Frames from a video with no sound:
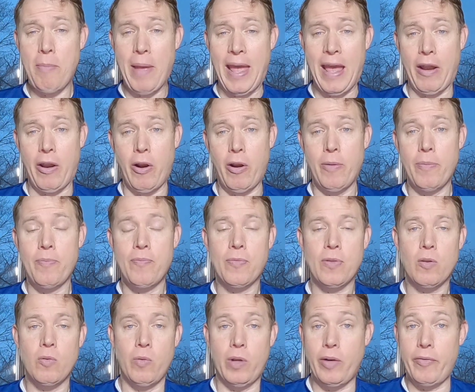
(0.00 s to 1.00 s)
manner,
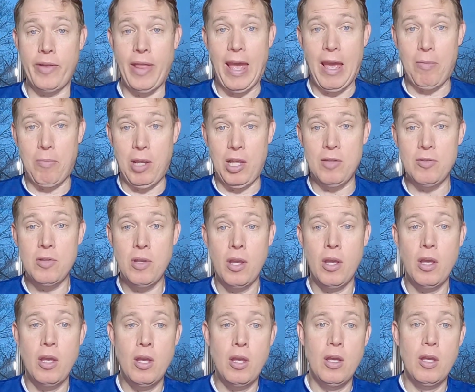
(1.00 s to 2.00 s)
whatever that means,
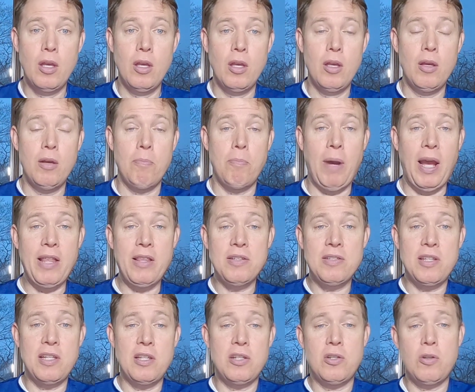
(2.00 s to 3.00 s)
by the
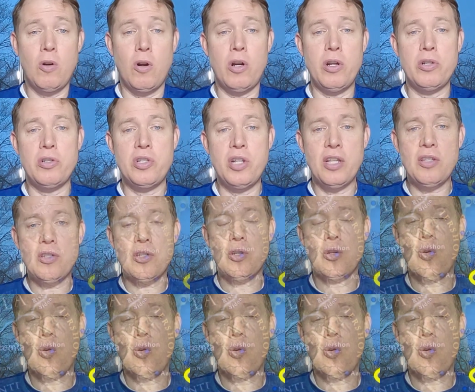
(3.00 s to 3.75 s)
seashore just